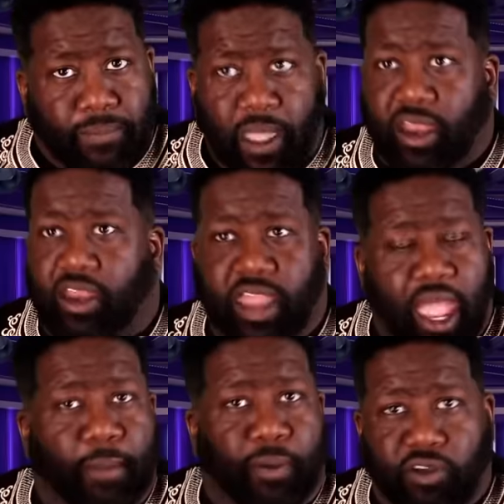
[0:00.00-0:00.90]
Now, now,
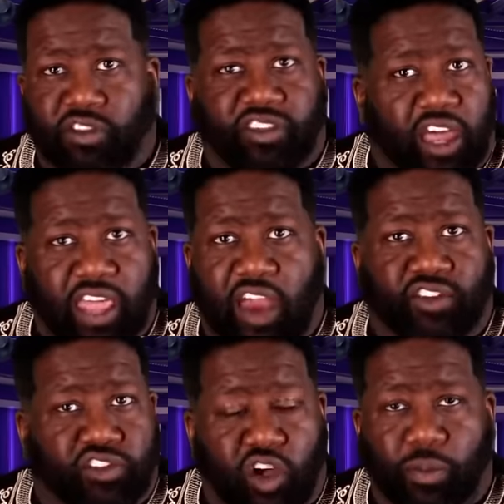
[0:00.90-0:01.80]
now a person in South
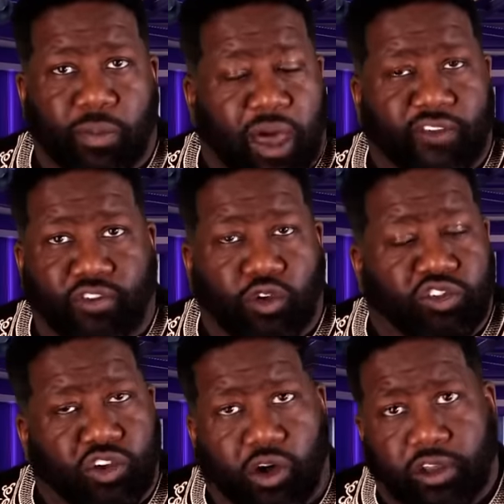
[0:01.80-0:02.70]
Africa told me about a
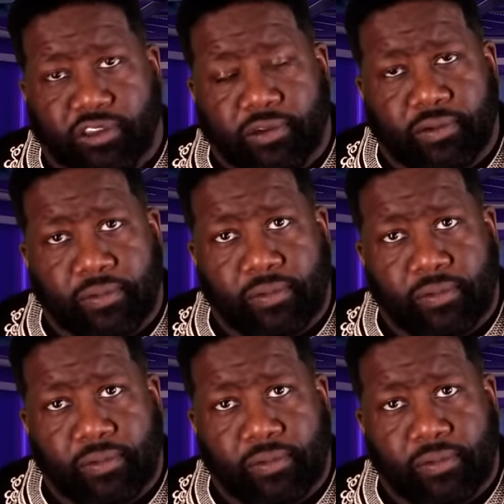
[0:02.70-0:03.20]
food shortage.